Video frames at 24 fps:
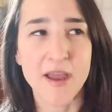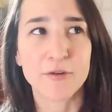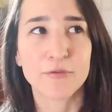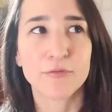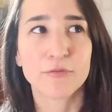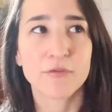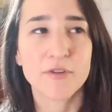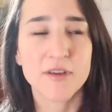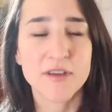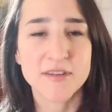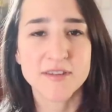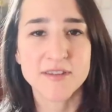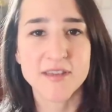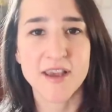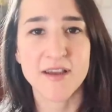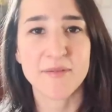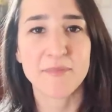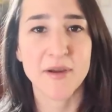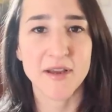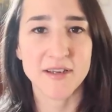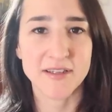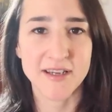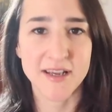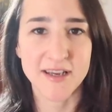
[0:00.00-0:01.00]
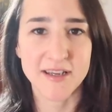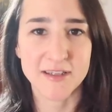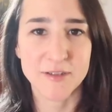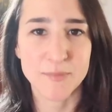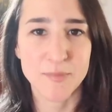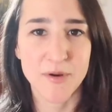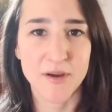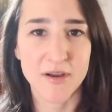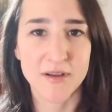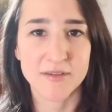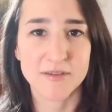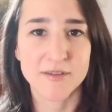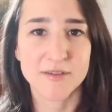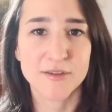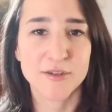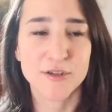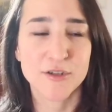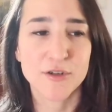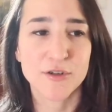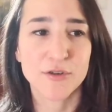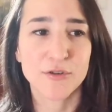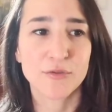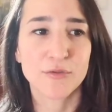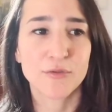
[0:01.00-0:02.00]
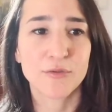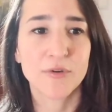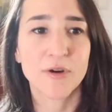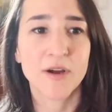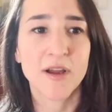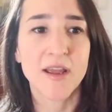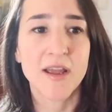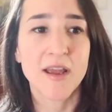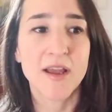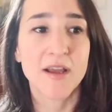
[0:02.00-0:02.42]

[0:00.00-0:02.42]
and reset my taste buds to